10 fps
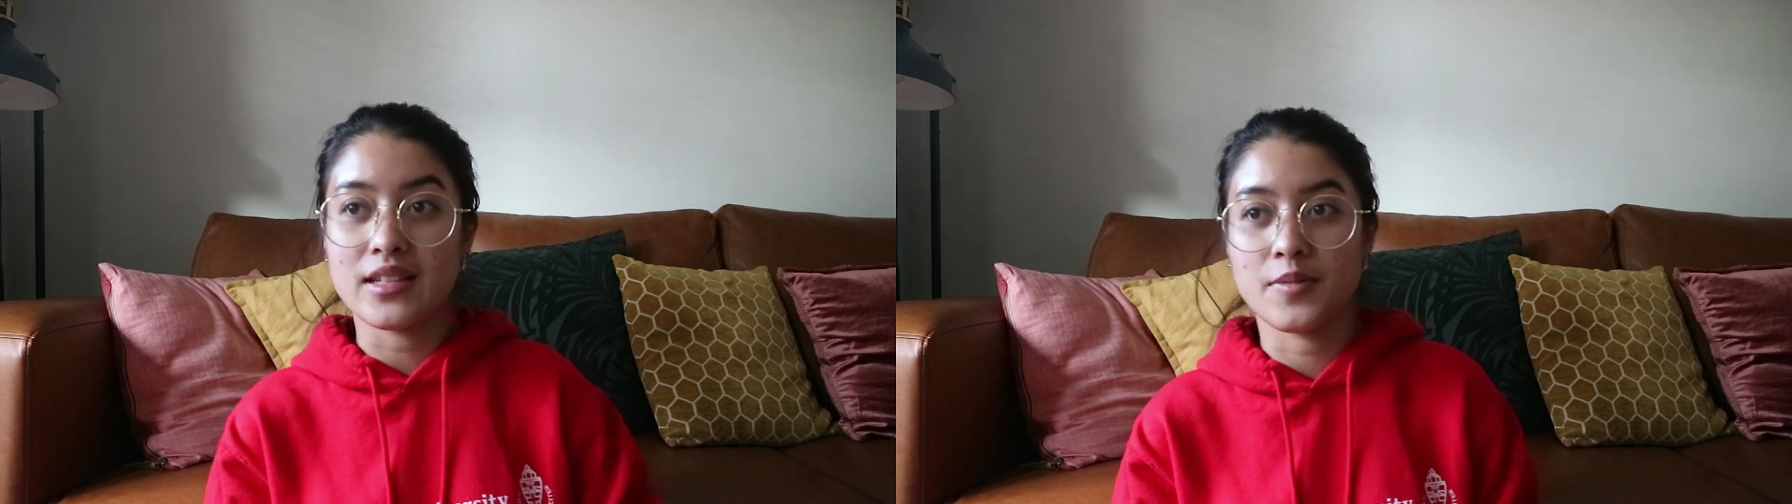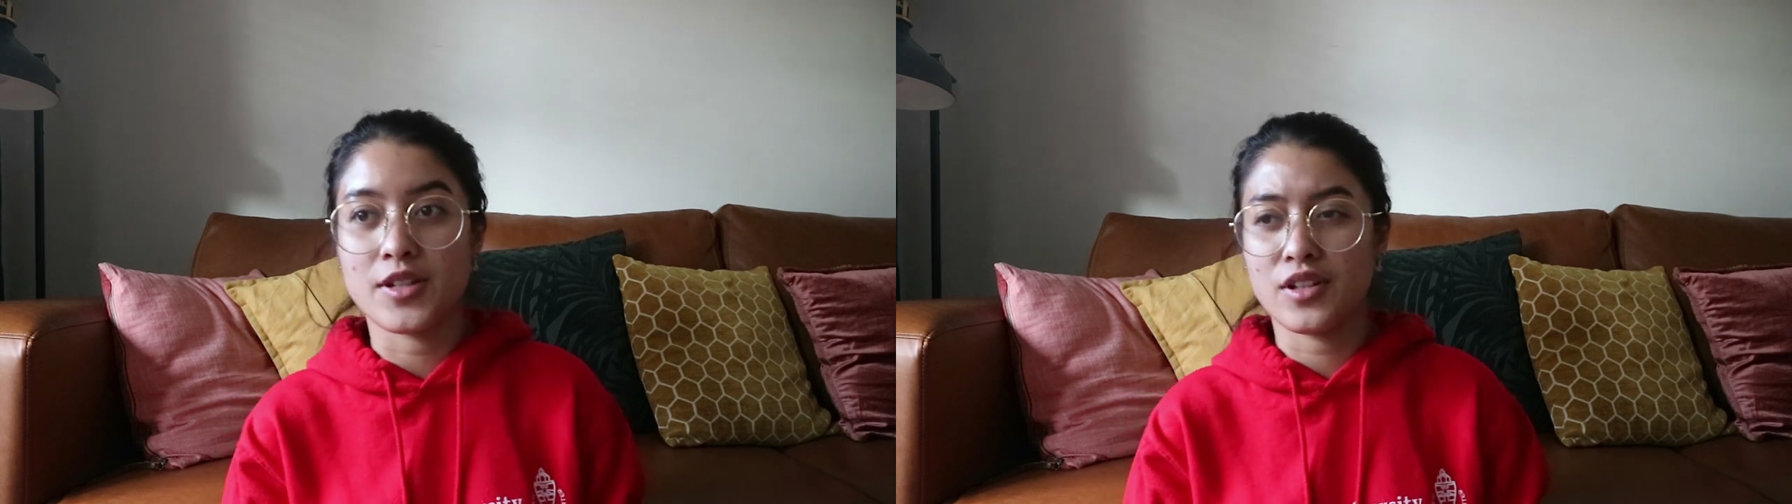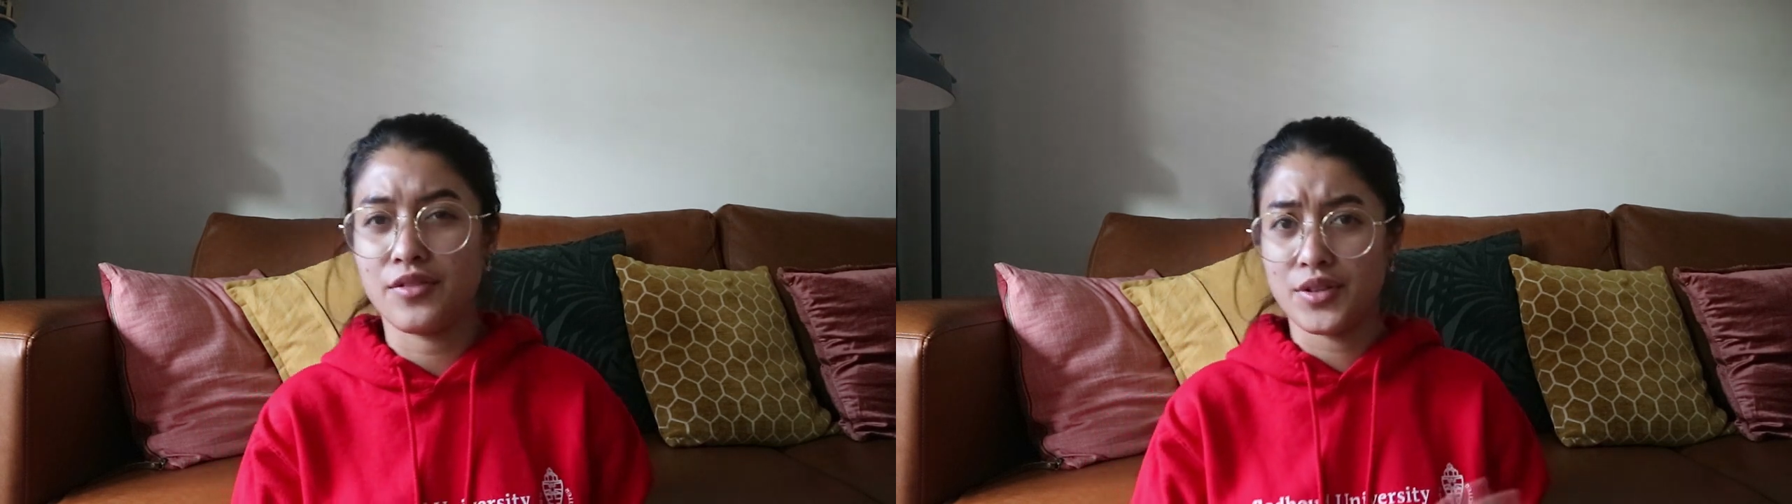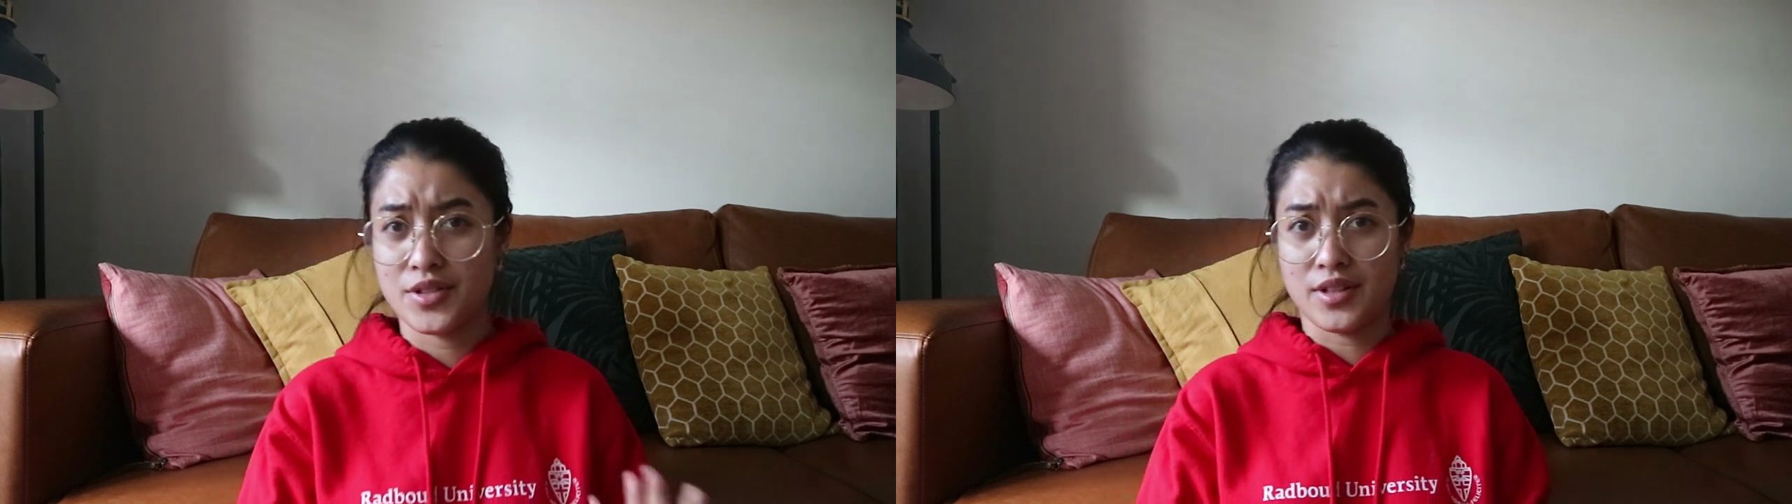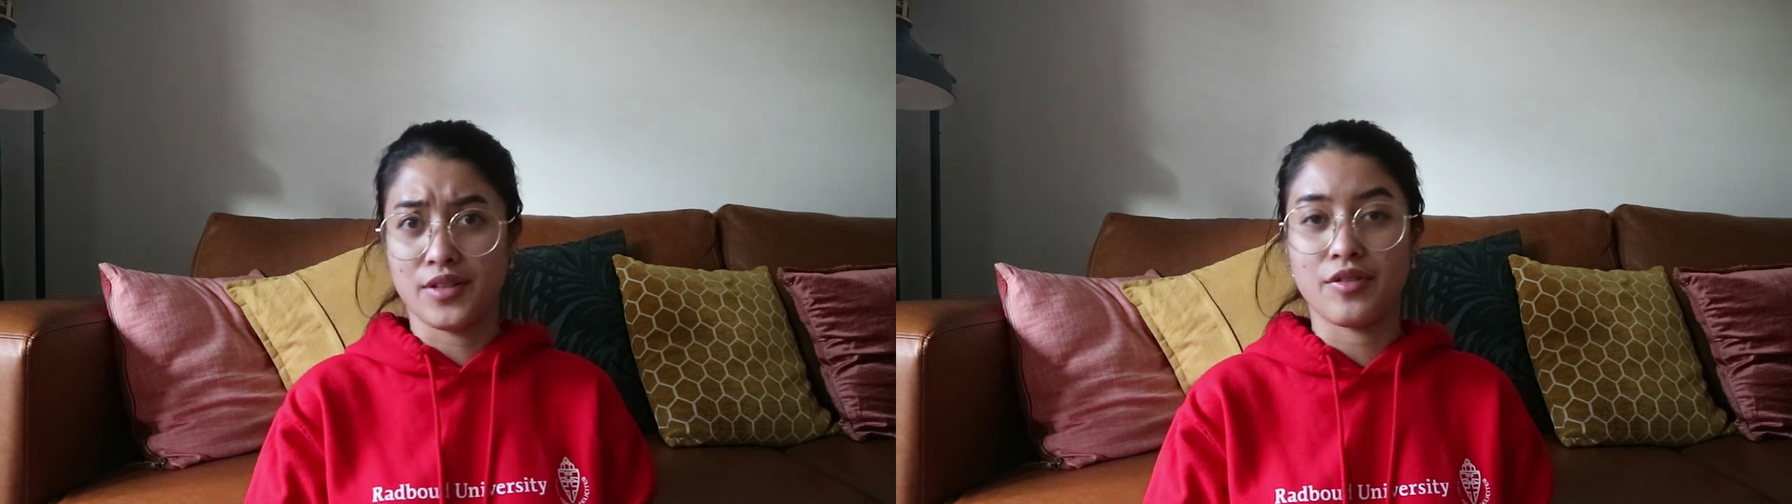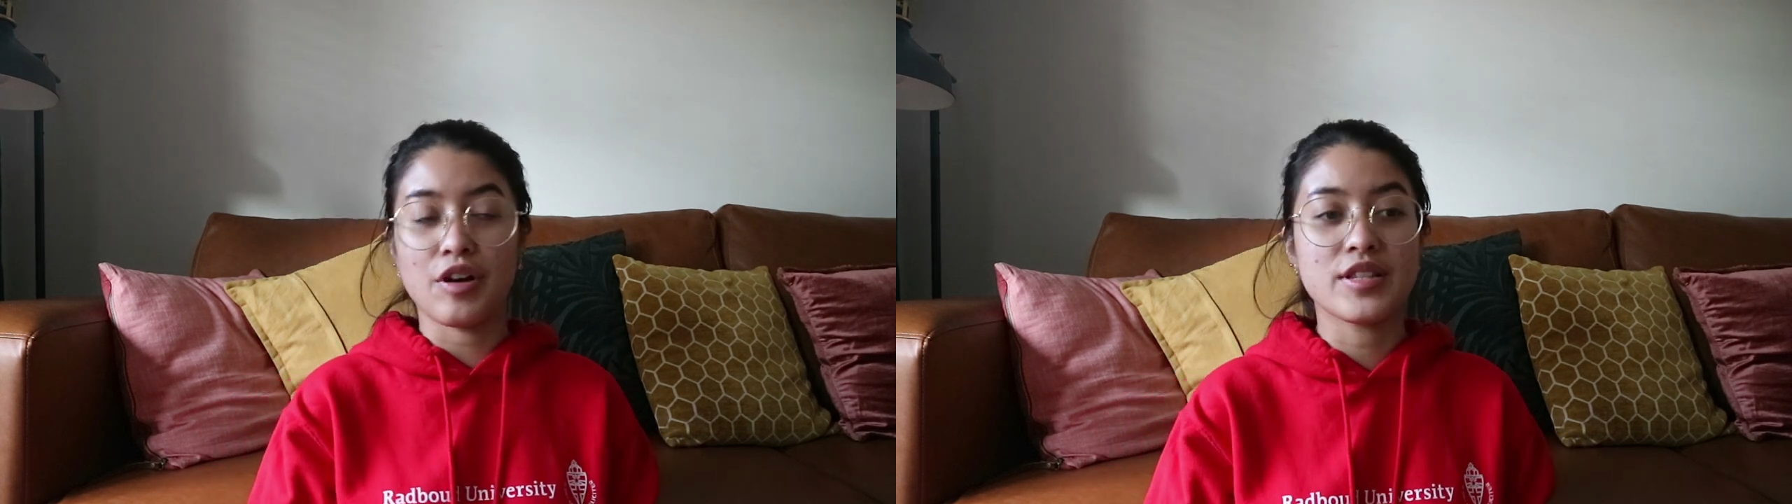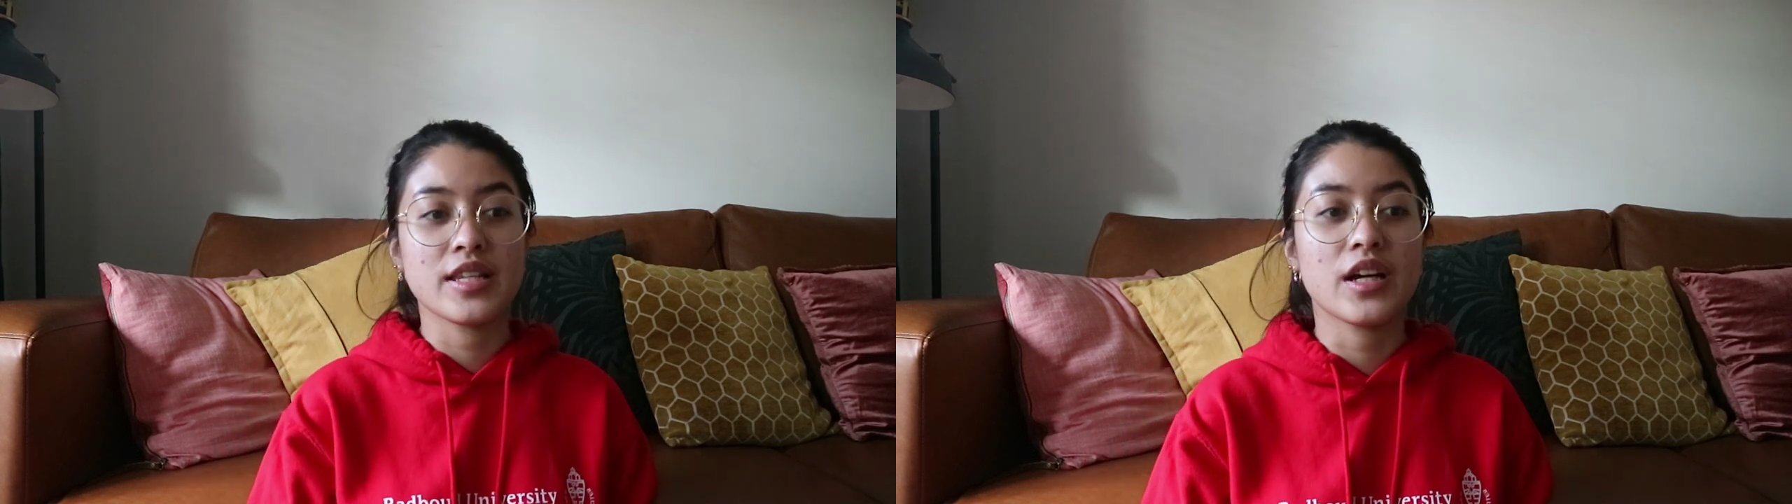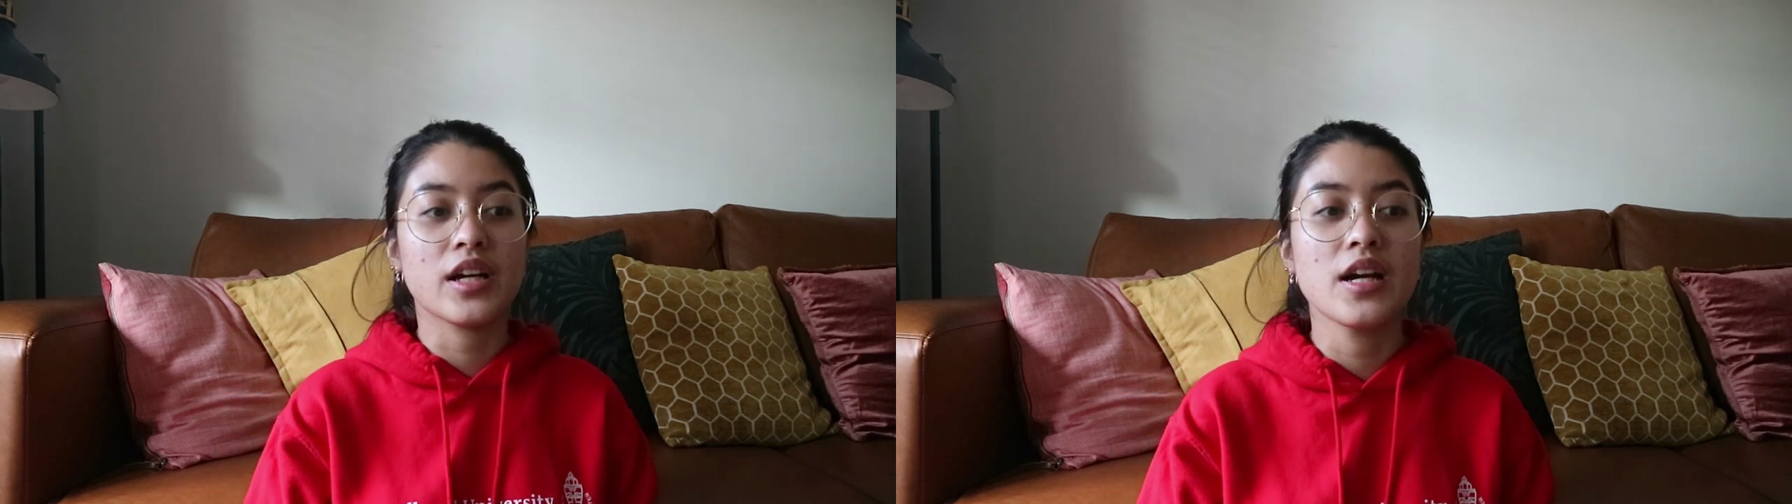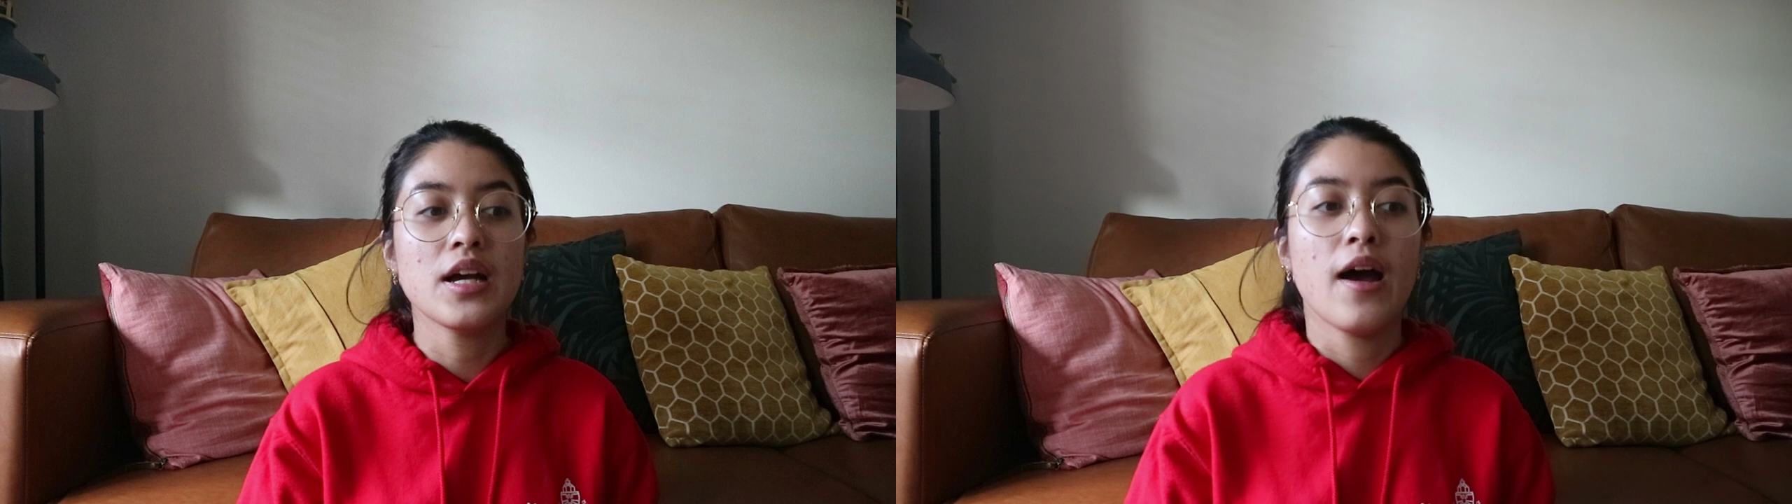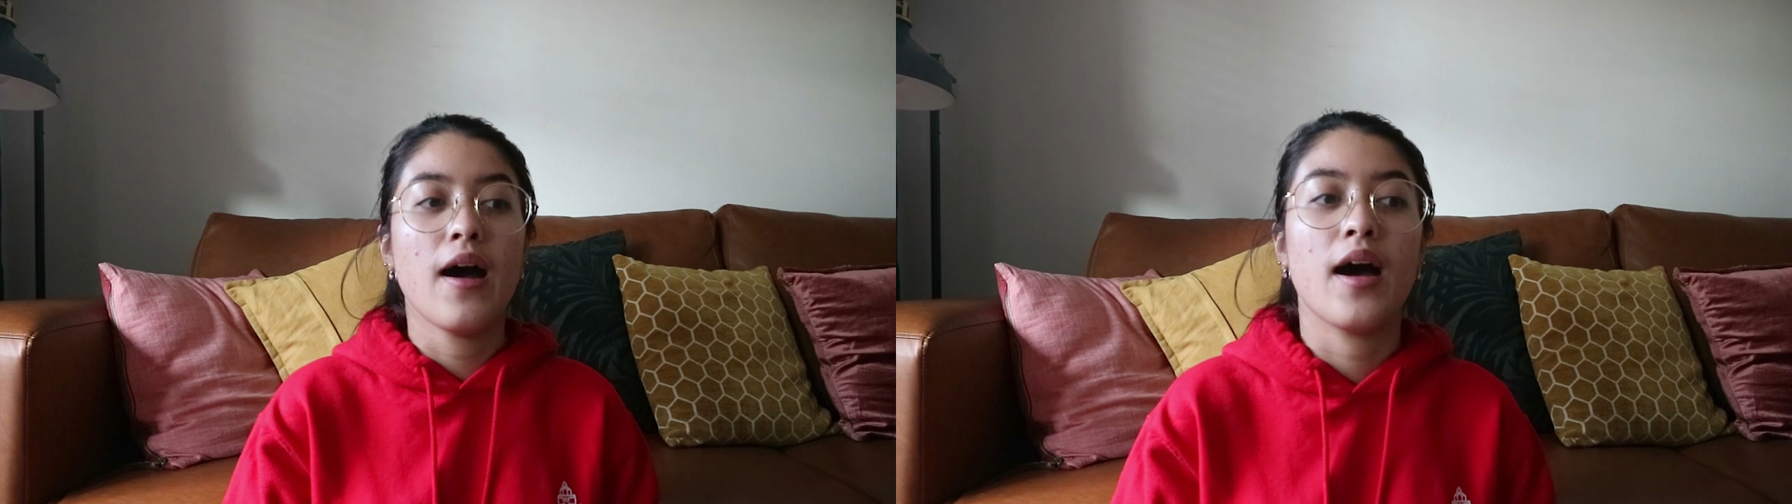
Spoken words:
especially if you're still a first year.